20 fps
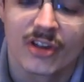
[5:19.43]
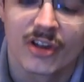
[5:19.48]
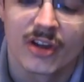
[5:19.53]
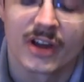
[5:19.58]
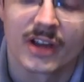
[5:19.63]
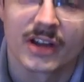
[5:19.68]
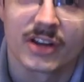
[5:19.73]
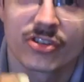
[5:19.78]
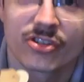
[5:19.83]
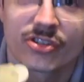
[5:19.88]

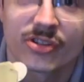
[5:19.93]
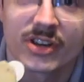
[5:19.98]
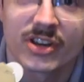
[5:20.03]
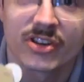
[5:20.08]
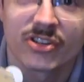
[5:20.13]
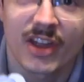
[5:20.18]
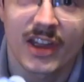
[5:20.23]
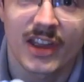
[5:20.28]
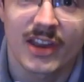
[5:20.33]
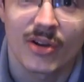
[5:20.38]
I literally
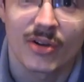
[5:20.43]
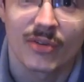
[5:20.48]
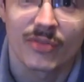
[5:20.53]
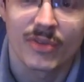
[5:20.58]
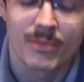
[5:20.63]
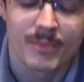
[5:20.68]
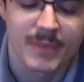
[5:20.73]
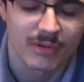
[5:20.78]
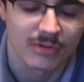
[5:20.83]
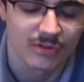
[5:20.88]
take off
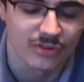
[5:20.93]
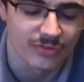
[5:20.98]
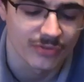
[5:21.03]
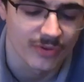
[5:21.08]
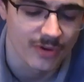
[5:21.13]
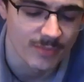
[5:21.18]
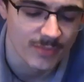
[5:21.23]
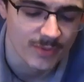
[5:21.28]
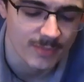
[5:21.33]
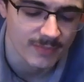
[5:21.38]
the mirrors
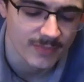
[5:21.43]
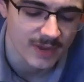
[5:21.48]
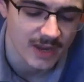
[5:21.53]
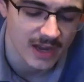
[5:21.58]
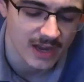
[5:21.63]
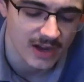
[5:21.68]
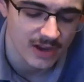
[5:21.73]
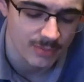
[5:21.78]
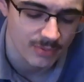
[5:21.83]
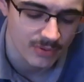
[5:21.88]
from them
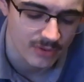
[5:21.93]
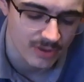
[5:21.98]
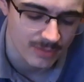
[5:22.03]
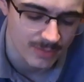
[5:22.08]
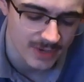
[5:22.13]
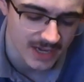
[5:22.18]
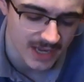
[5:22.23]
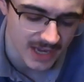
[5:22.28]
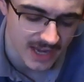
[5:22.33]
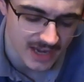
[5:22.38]
and I put them
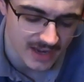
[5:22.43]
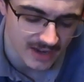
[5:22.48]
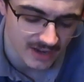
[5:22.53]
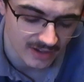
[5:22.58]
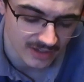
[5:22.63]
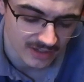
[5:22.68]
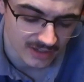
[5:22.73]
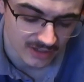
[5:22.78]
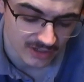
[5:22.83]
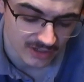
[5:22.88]
in here,